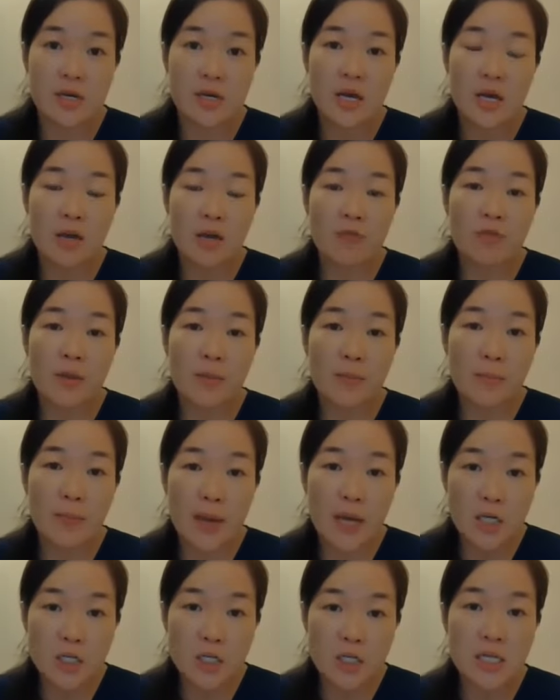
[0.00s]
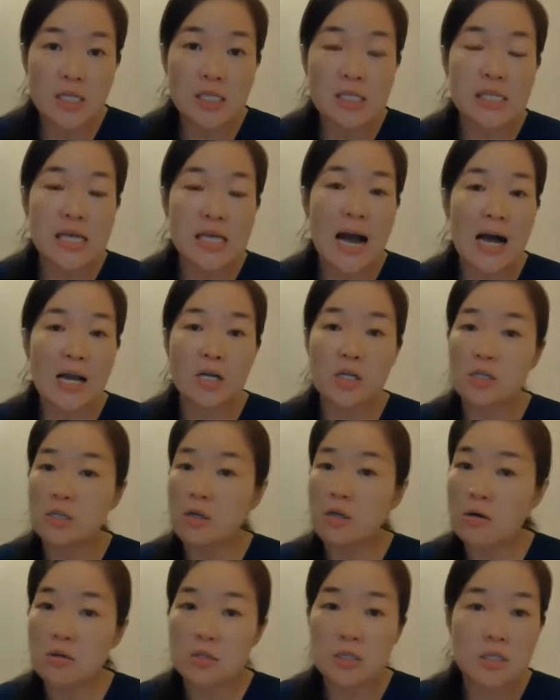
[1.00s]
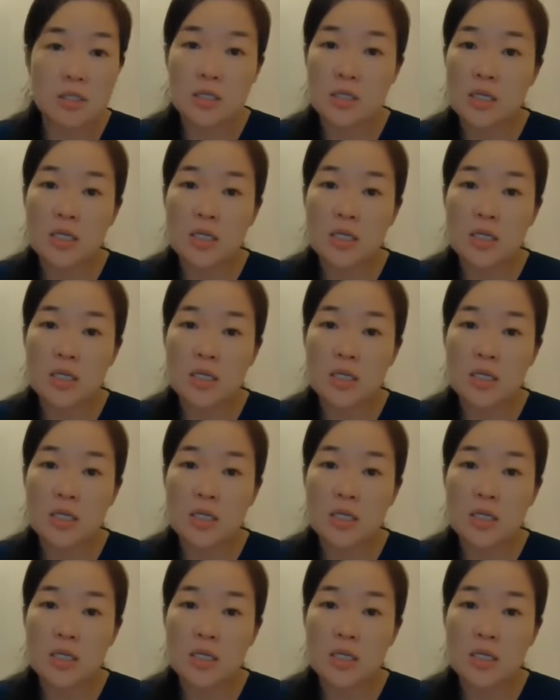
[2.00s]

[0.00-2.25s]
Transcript: If the patients are not